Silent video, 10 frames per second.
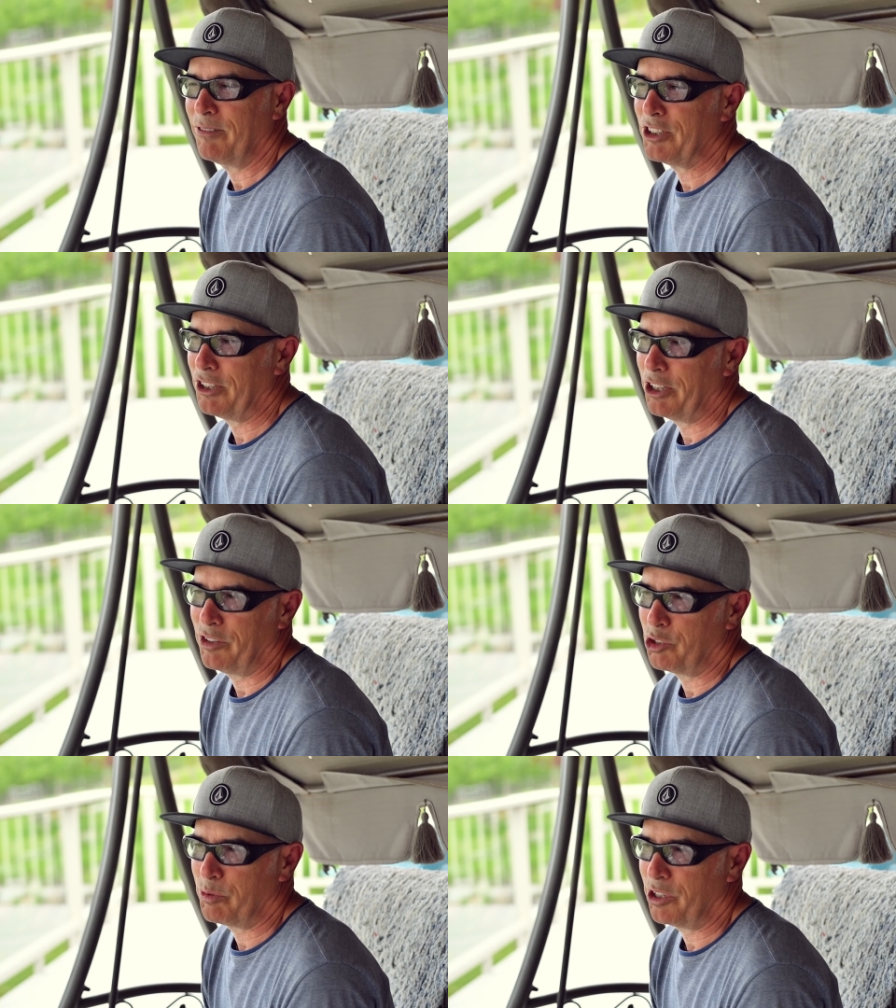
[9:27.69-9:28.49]
just loving
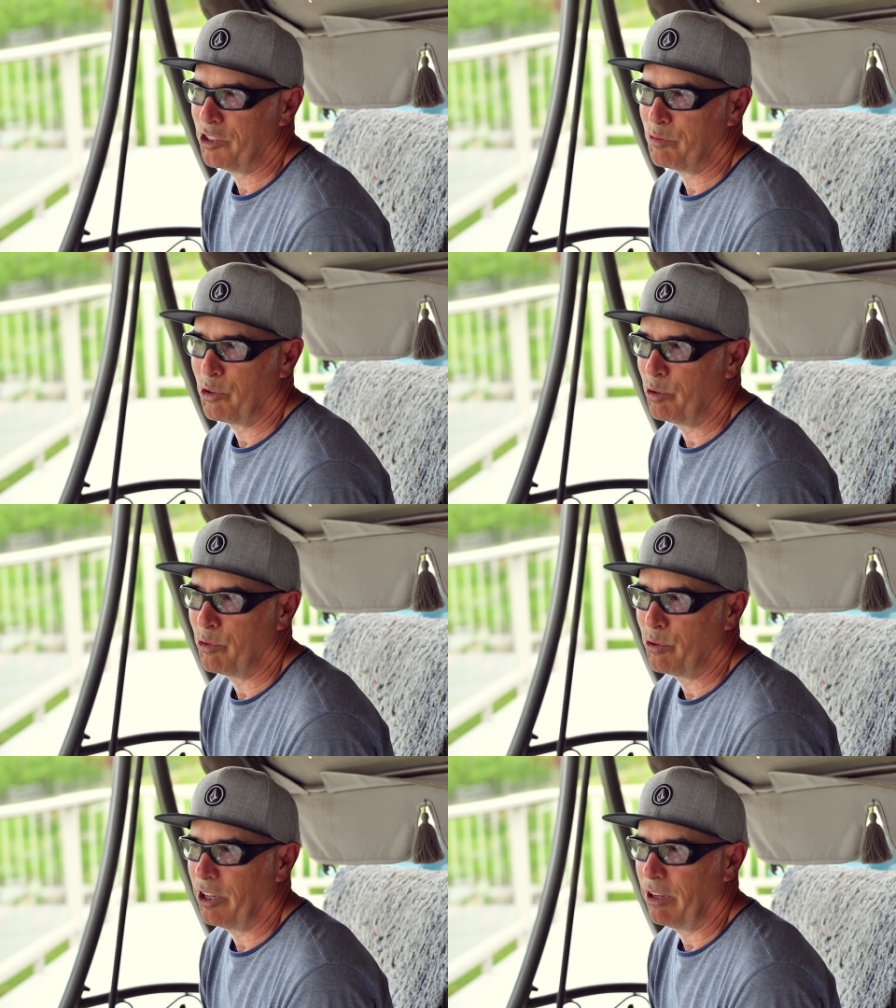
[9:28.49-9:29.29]
His presence more and
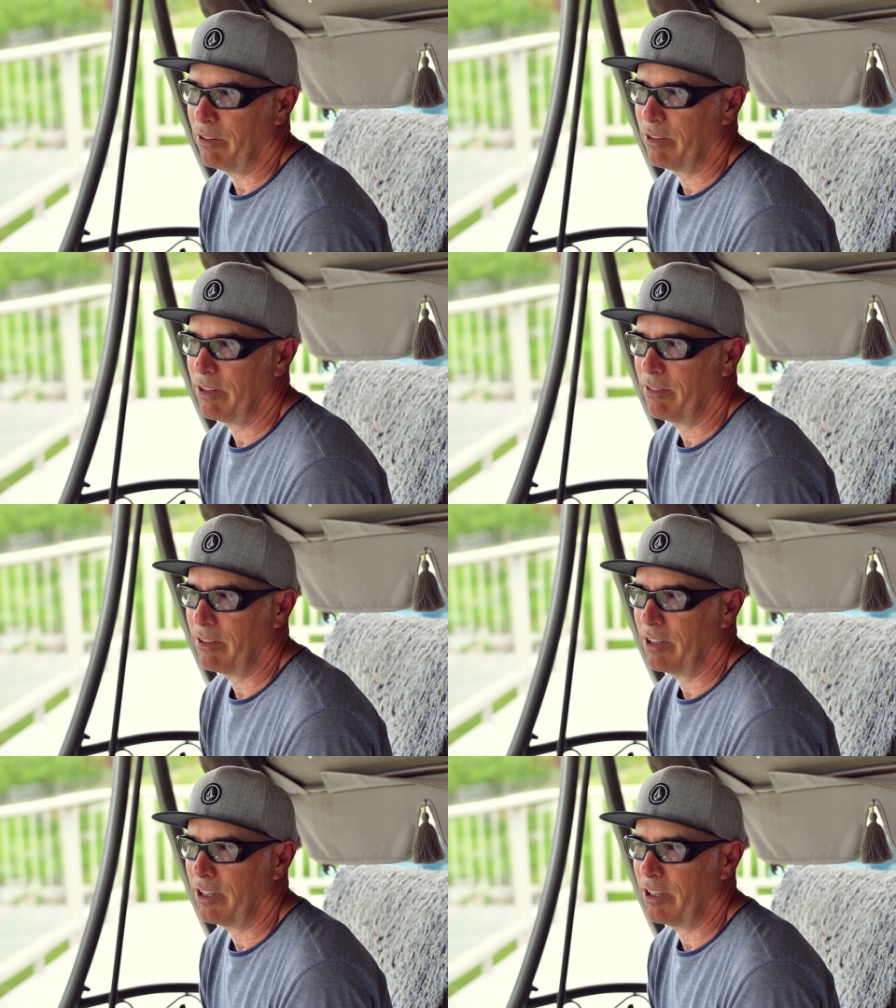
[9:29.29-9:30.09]
more now.
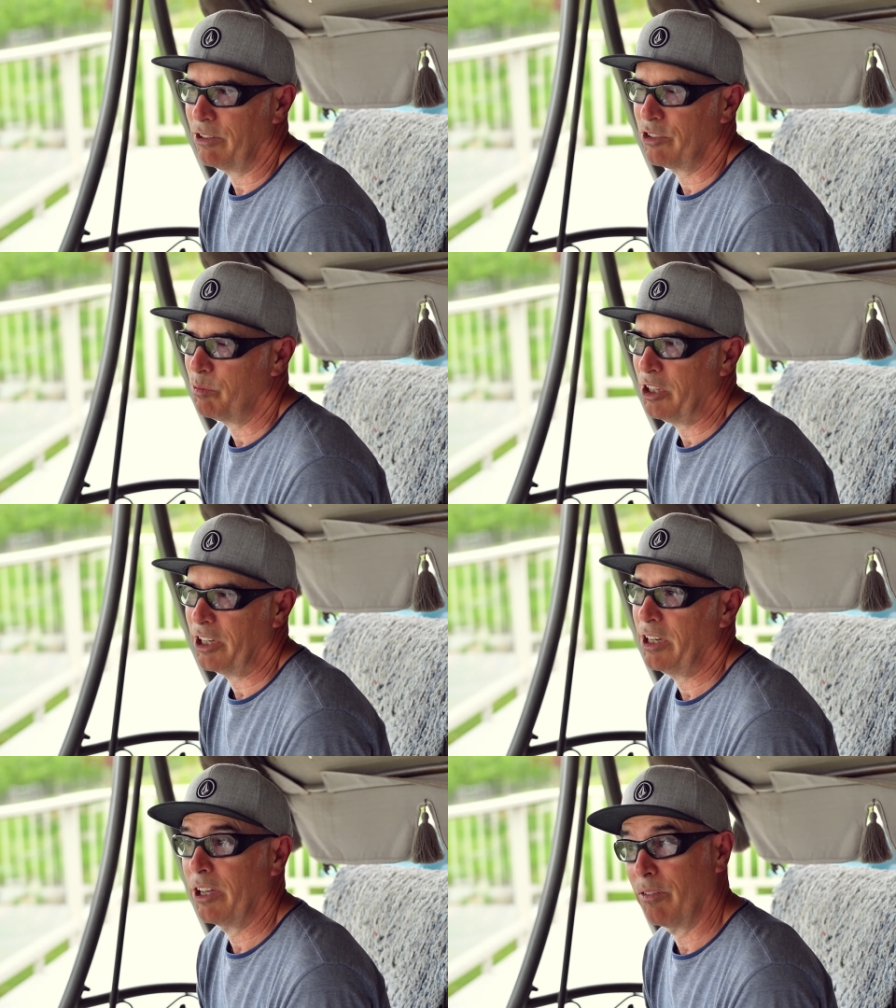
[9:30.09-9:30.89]
Uh, used to be I
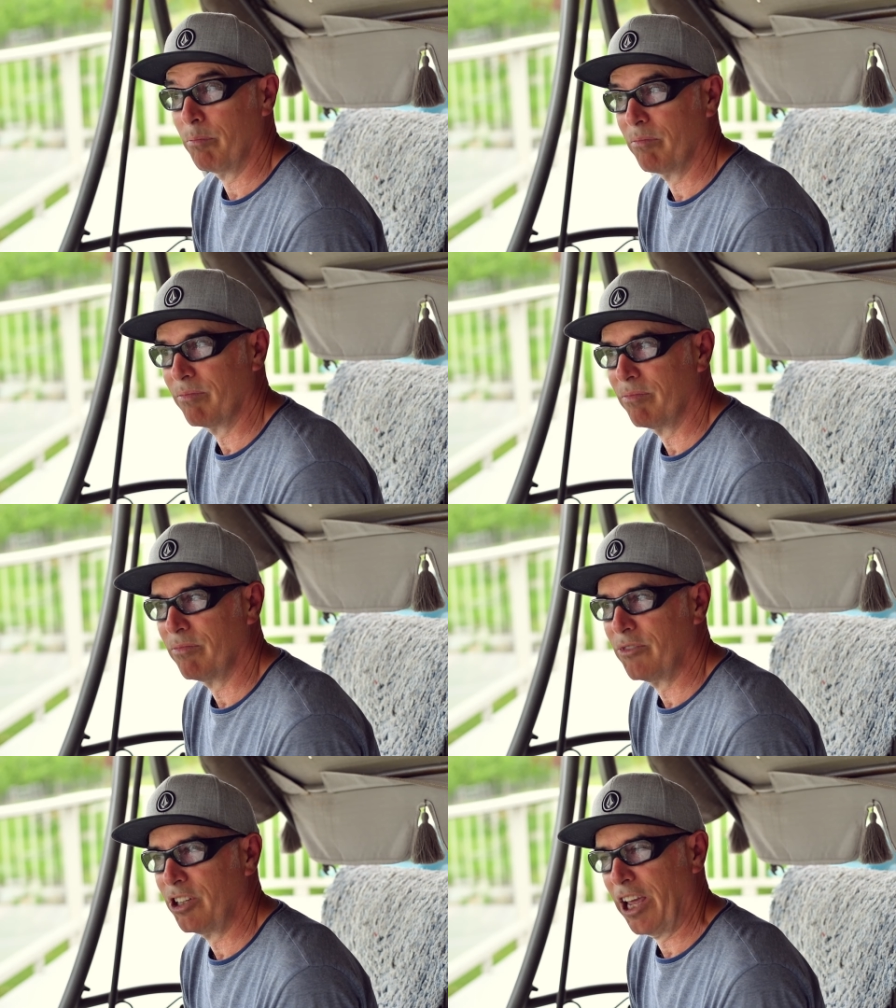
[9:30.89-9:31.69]
didn't have
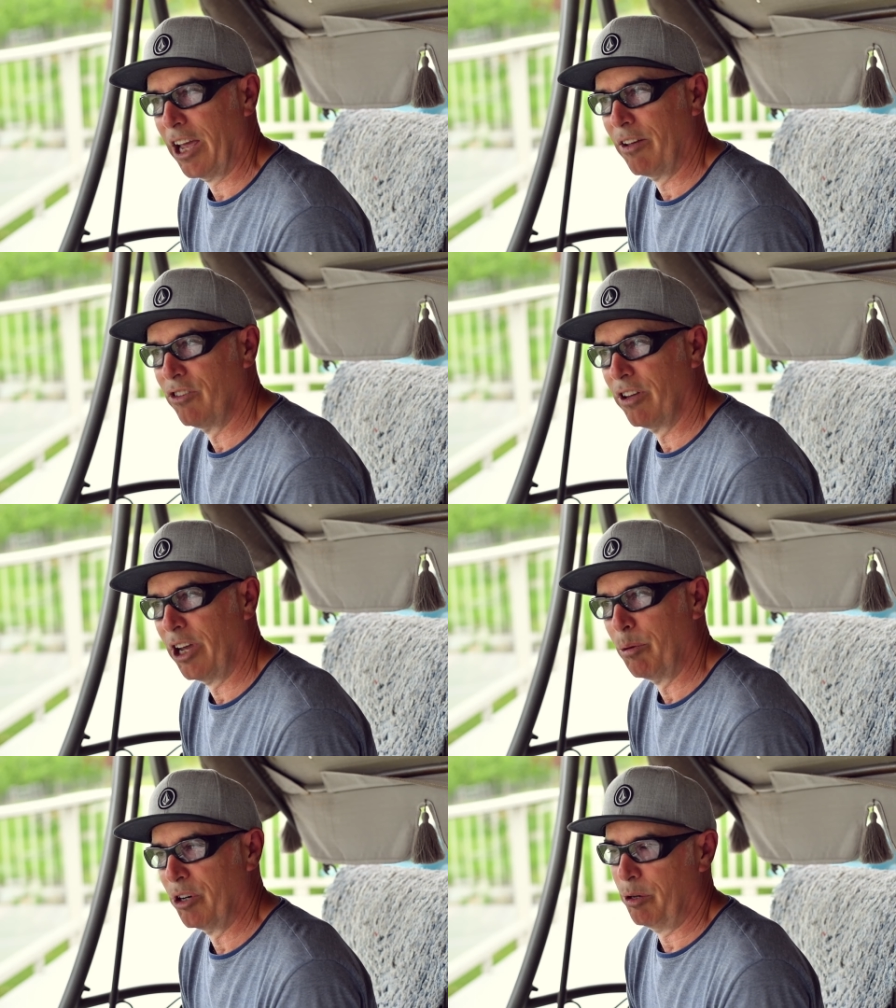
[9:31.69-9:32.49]
didn't have
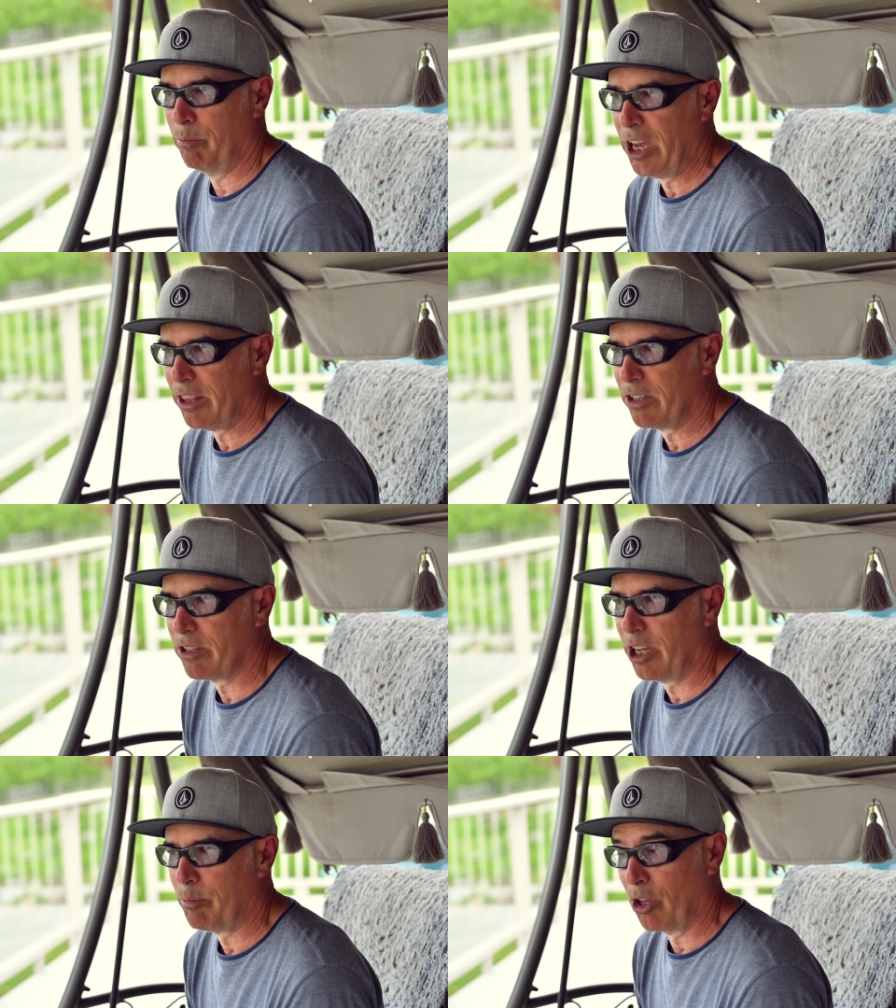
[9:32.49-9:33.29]
time or didn't make the
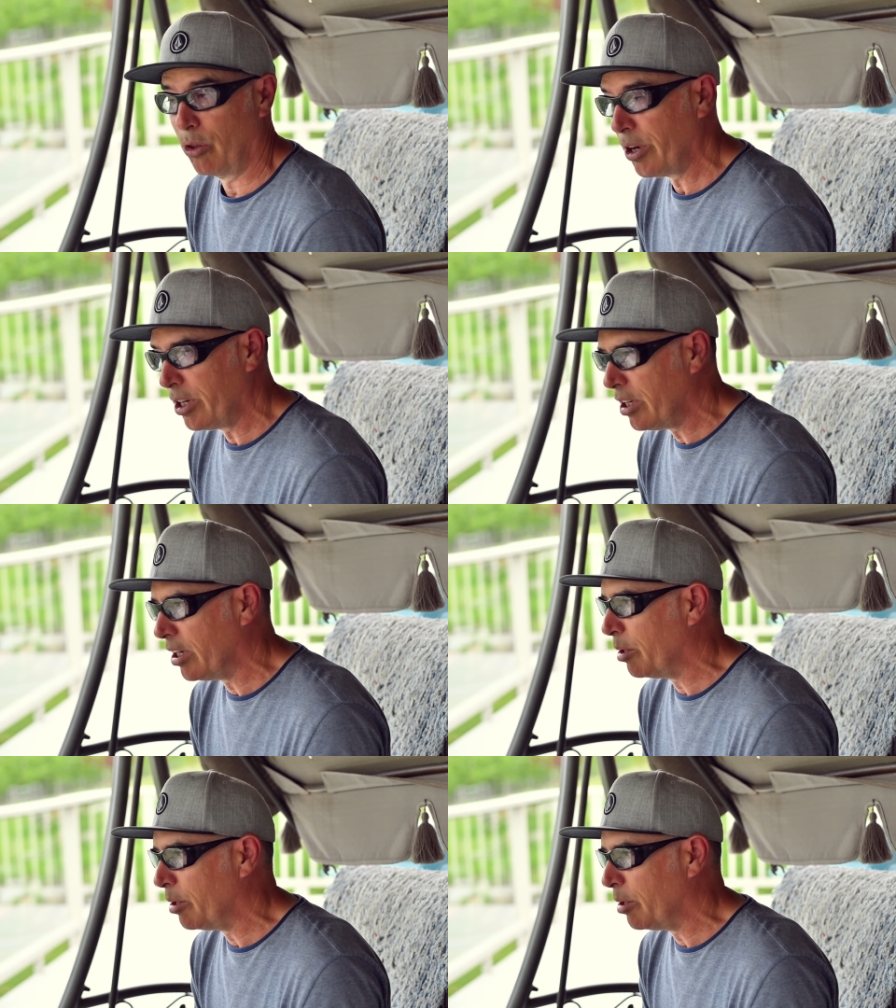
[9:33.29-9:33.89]
time, although I did.